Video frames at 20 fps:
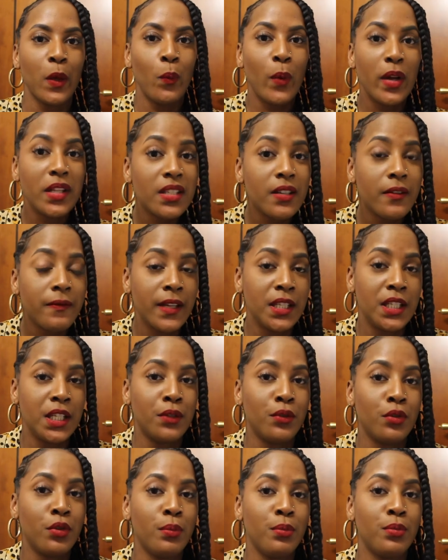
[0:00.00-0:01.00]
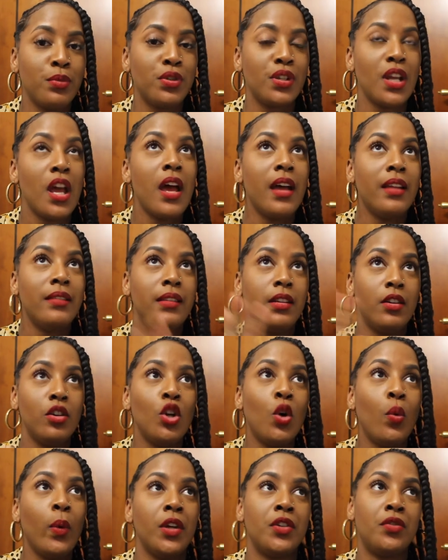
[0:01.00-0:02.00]
Went to the fitting rooms, didn't
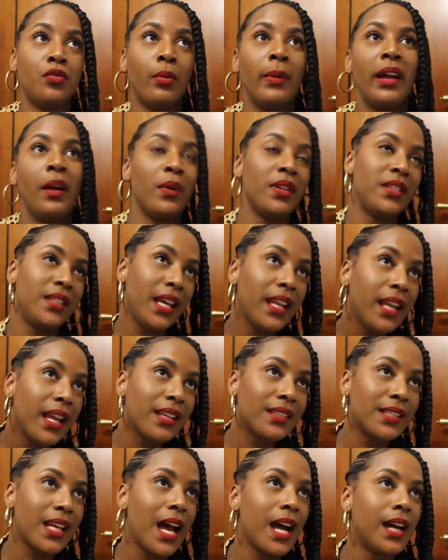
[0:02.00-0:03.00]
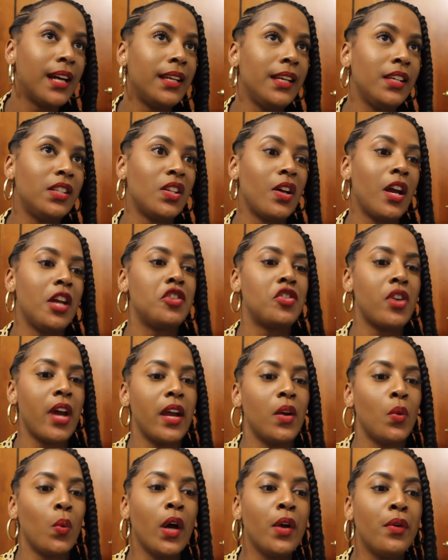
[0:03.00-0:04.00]
know which room I was in exactly, so I
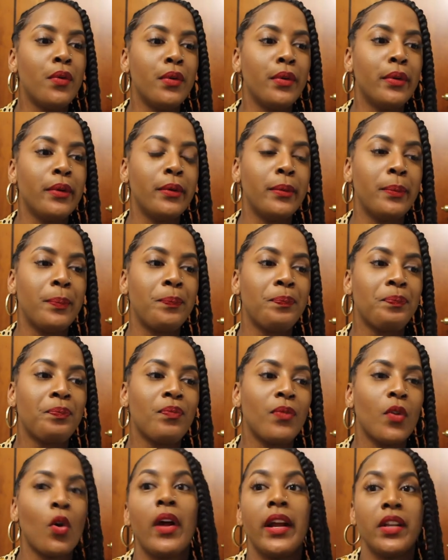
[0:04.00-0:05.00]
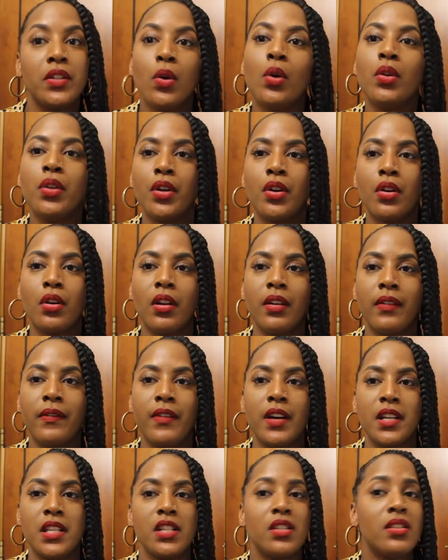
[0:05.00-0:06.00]
tried one room, or I told the girl
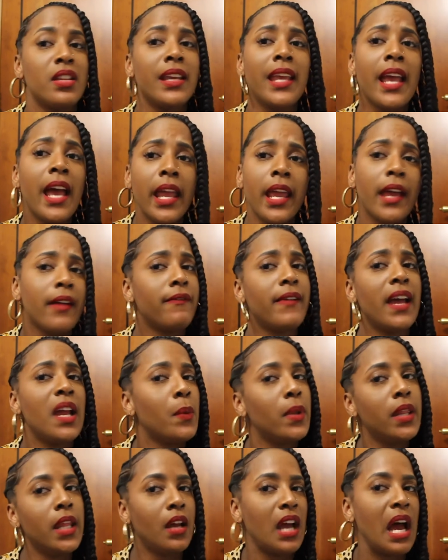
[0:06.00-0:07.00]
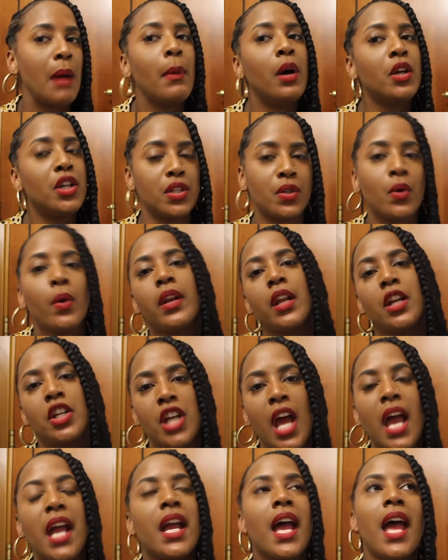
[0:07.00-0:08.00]
first, and she's like, yeah, fine, when they come, I'll just go in and
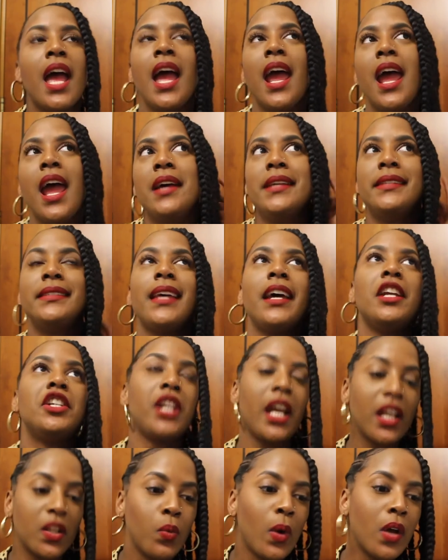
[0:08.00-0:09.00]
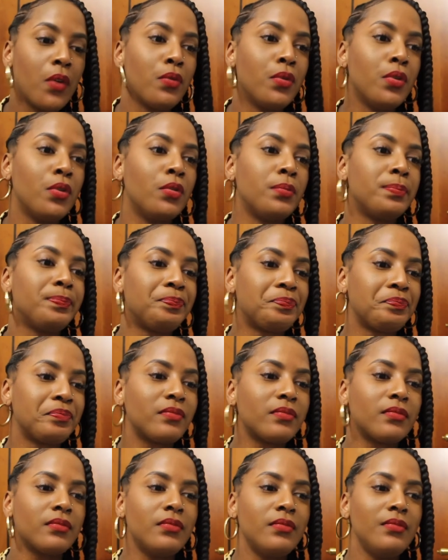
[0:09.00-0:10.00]
check. So I checked one room,
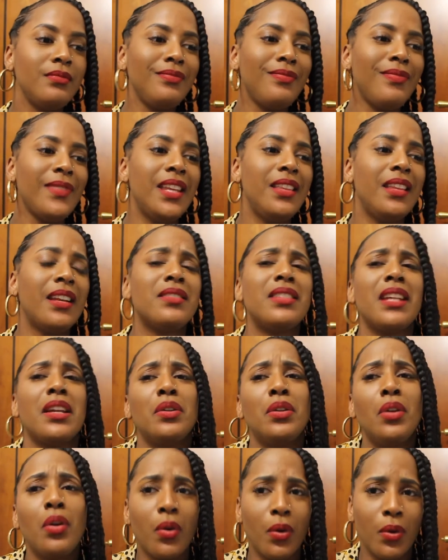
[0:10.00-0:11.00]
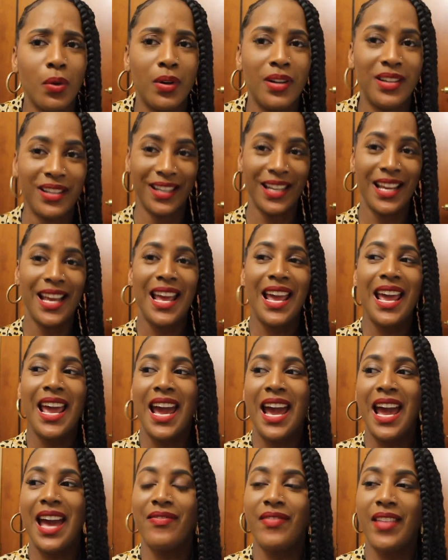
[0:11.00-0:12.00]
and then it's like, no.
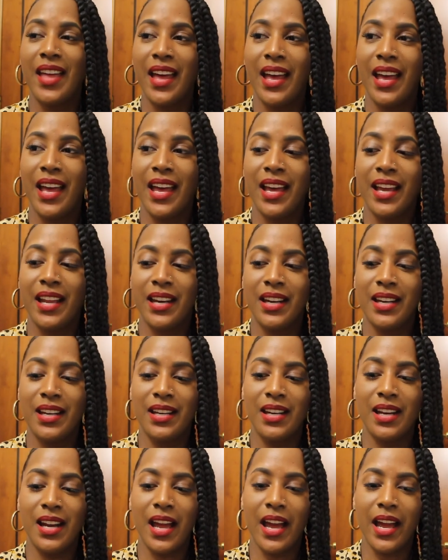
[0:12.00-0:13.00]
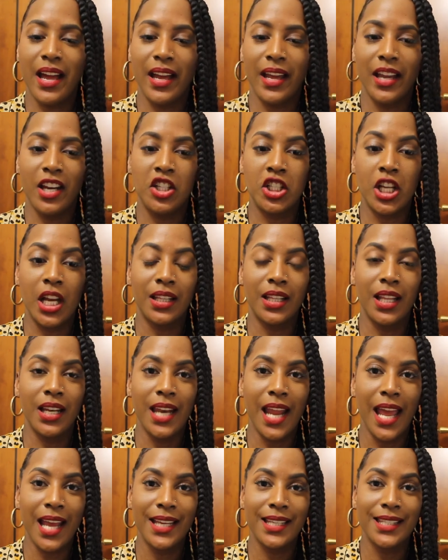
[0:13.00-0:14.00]
And then I checked the
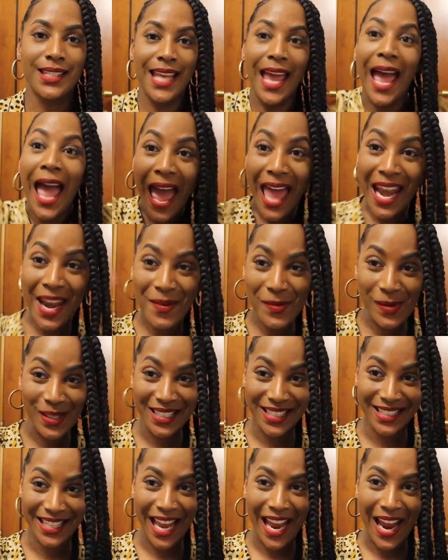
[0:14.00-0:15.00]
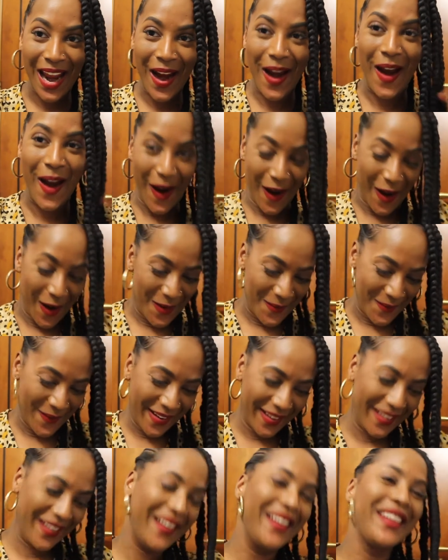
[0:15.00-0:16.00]
next, and it was there. Oh
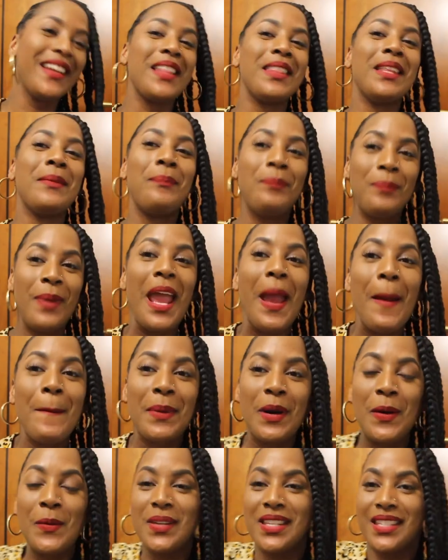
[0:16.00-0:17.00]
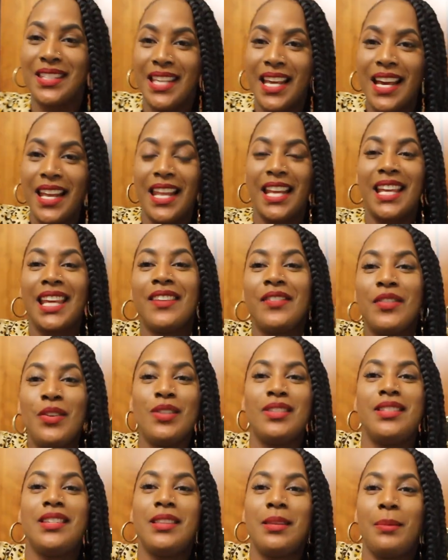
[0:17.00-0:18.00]
my God, the paper was there. Like, if
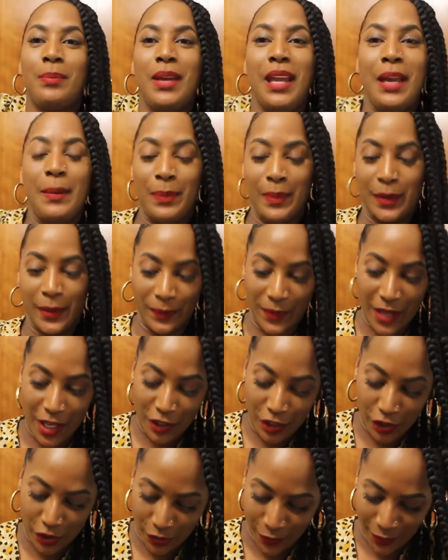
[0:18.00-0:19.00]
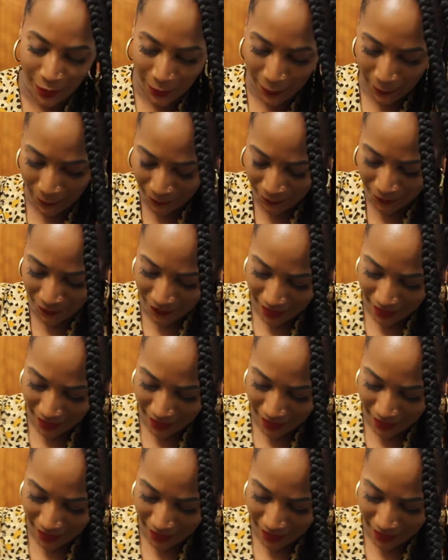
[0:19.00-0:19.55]
you see the paper, I'll just show you.